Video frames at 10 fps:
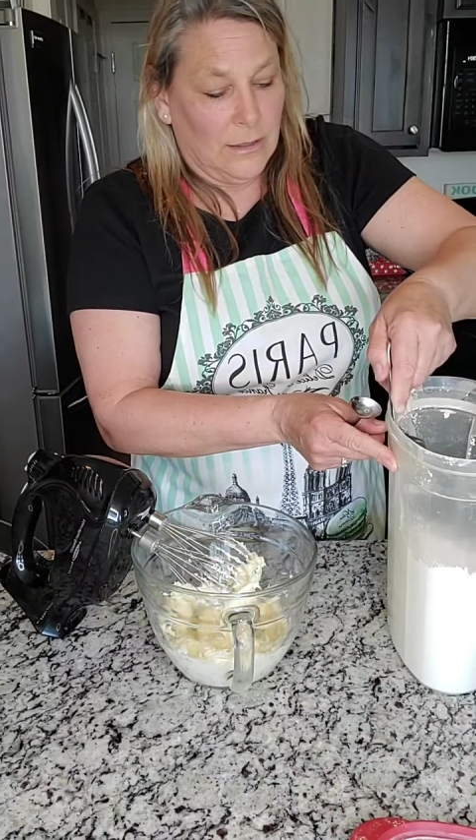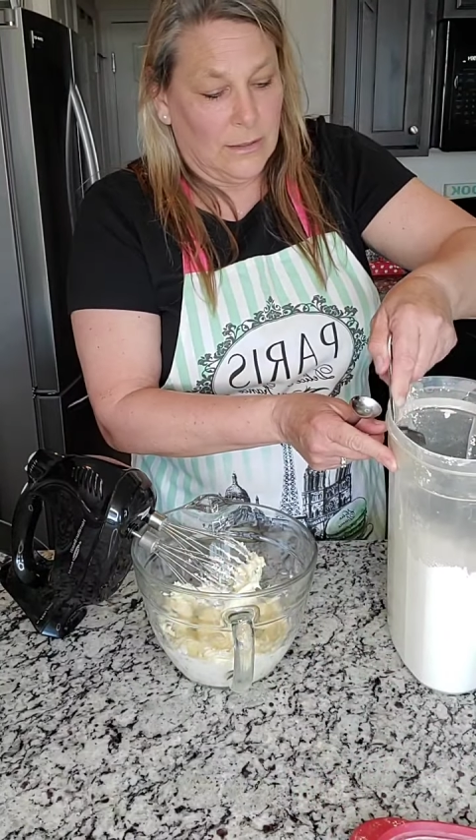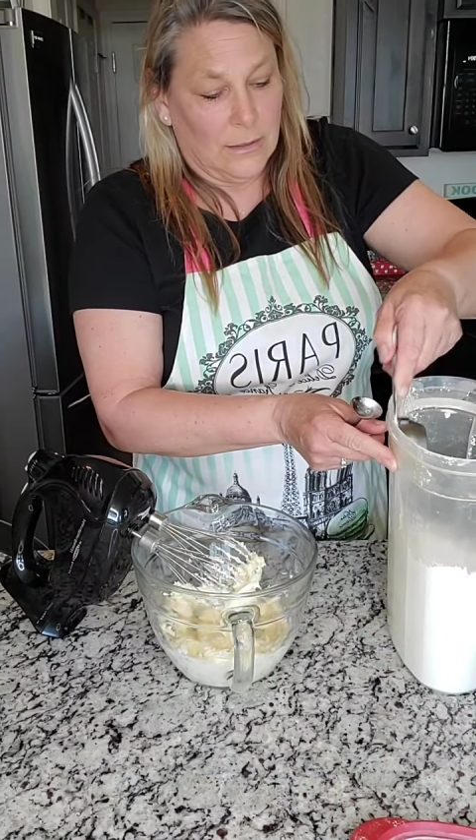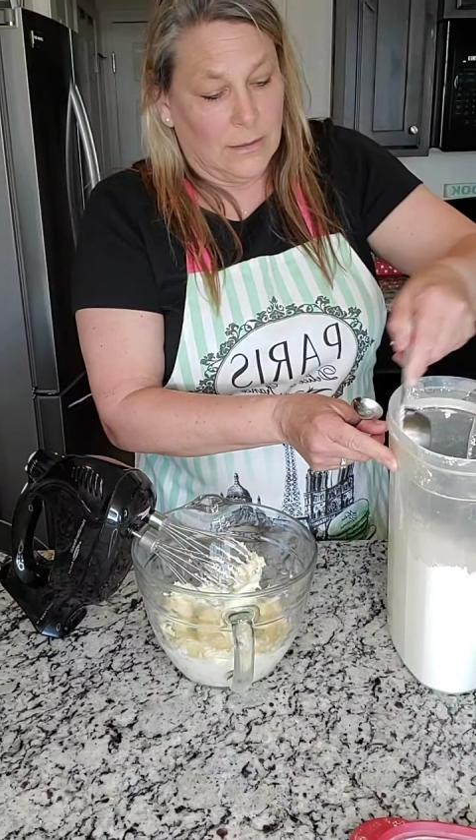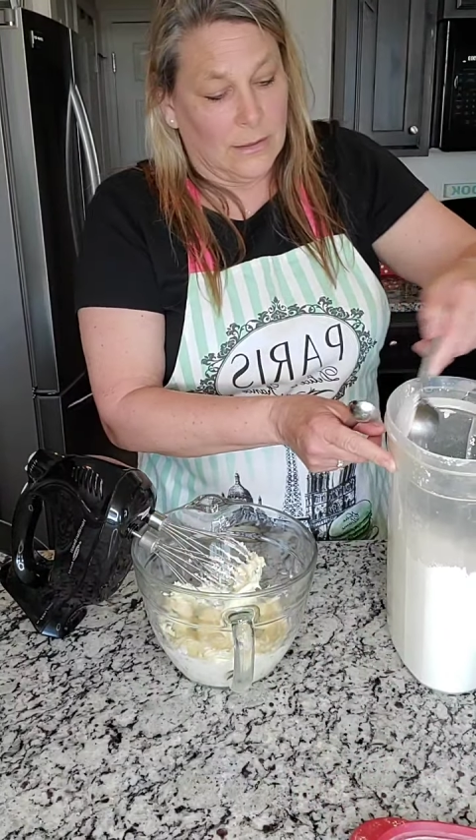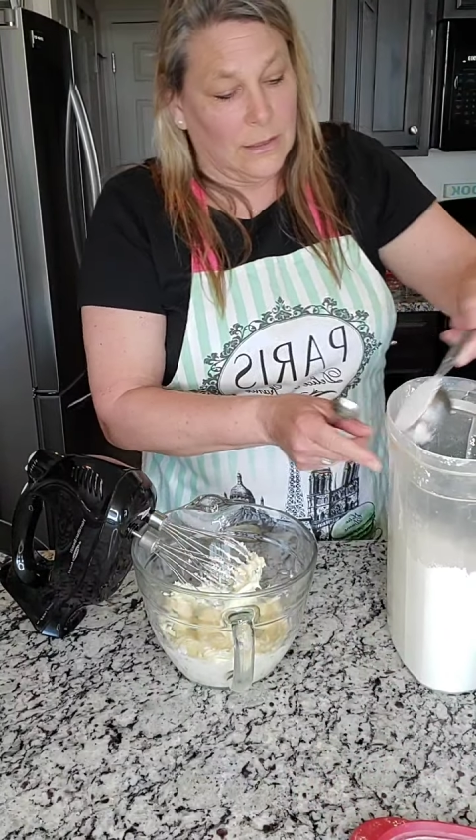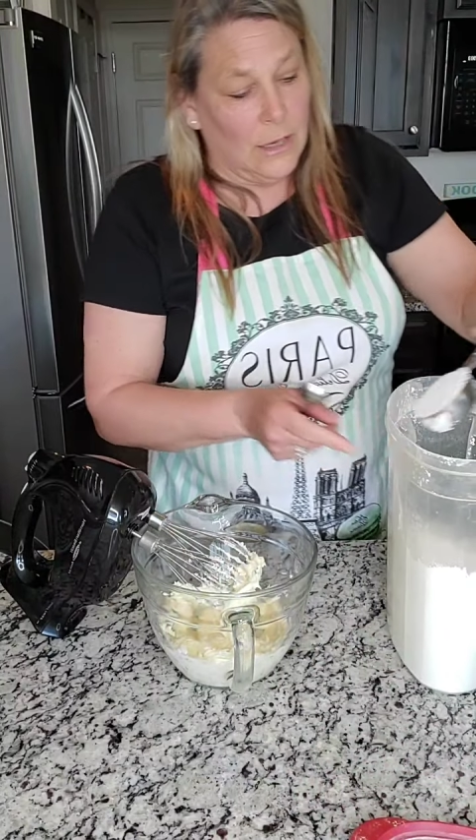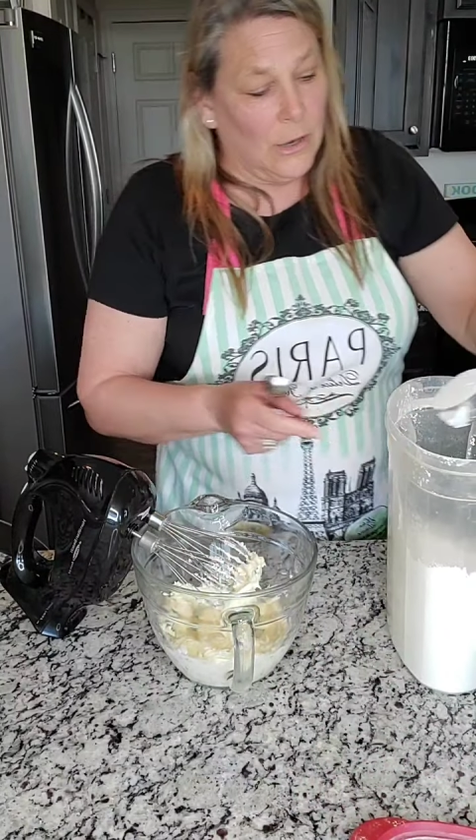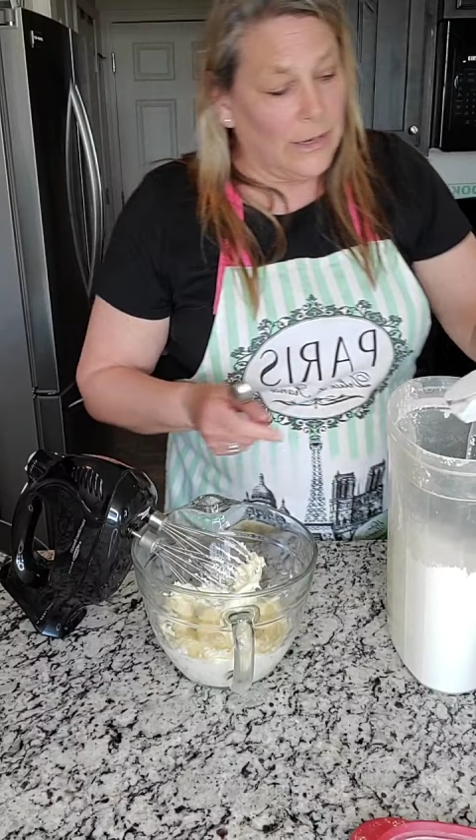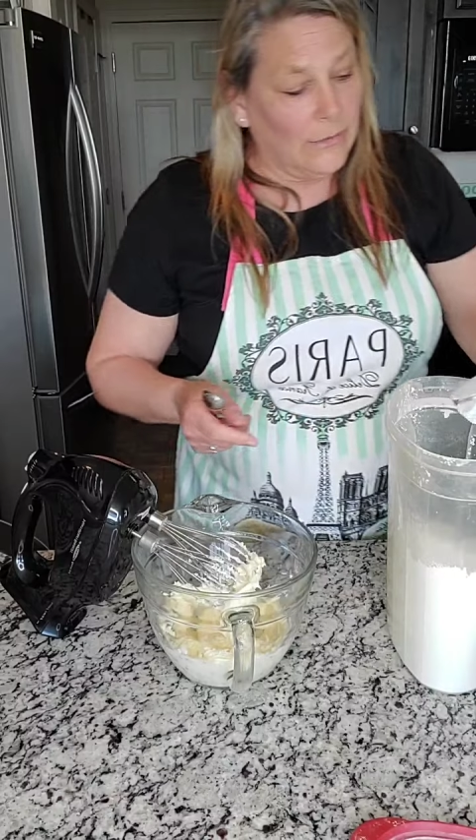All
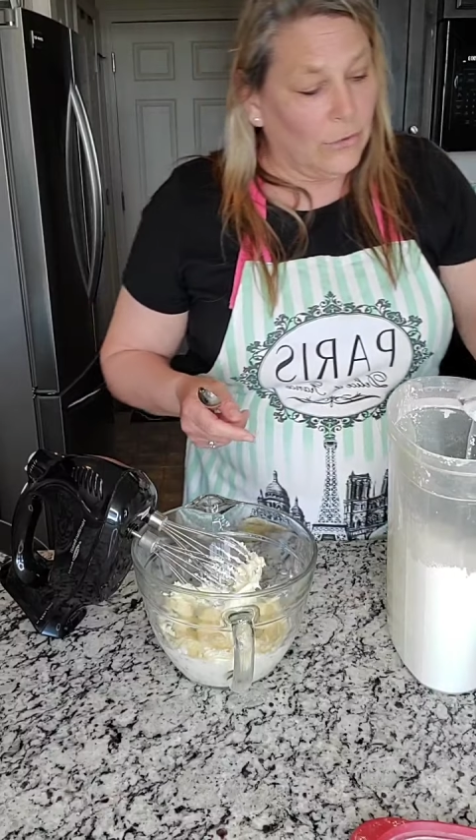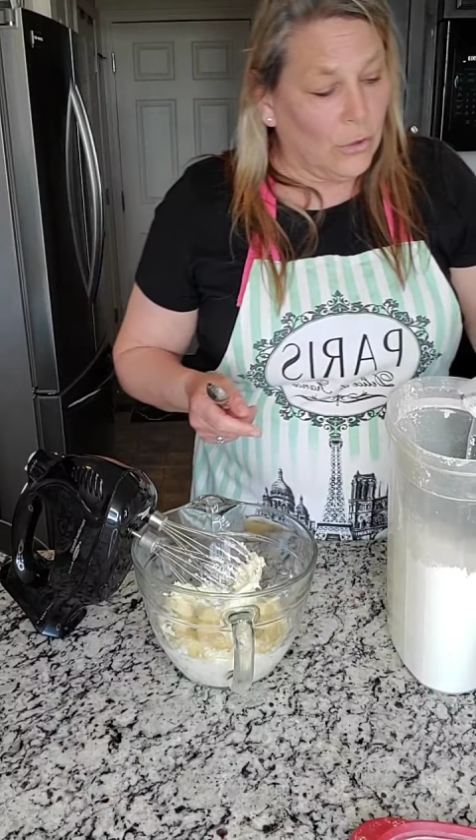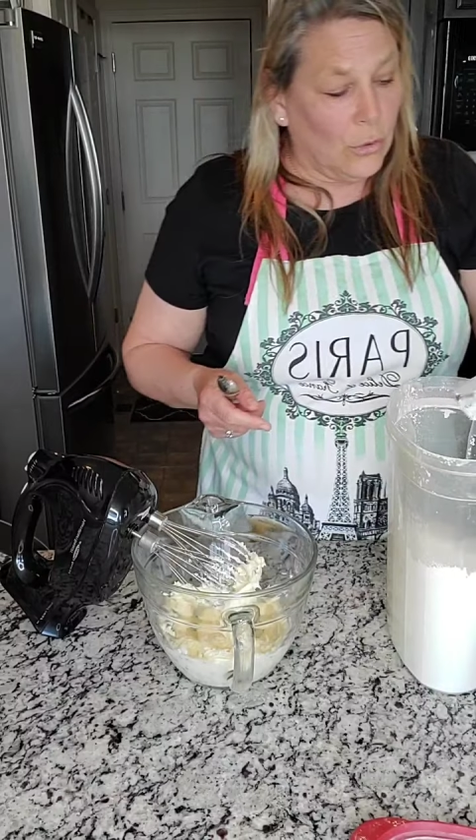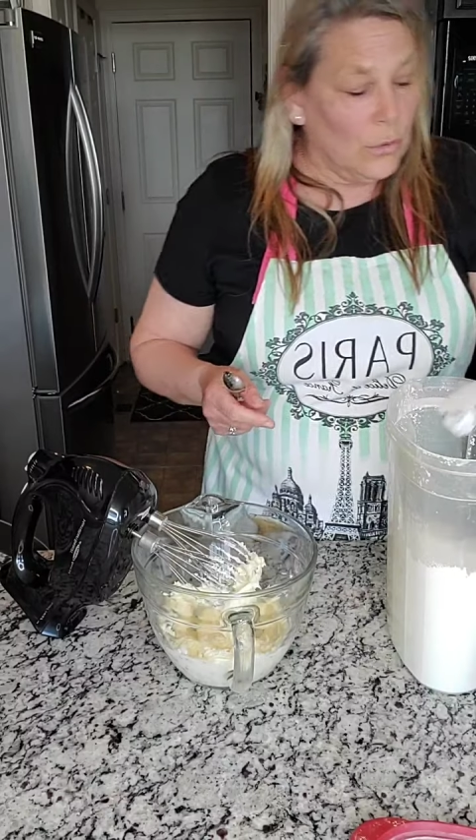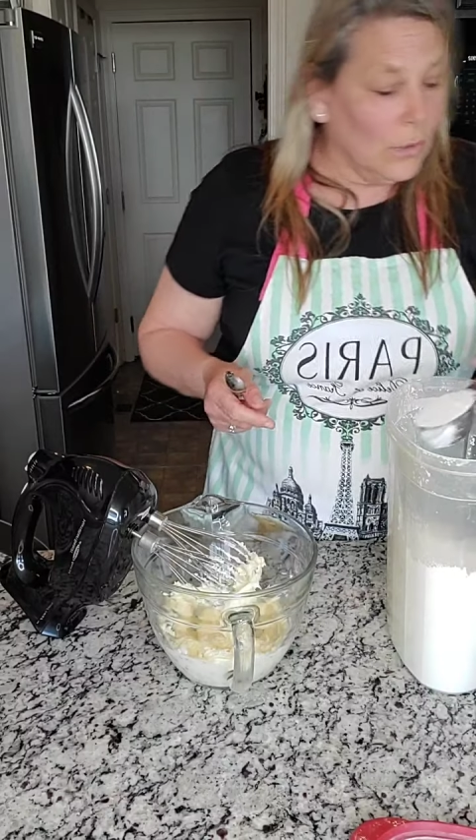right, so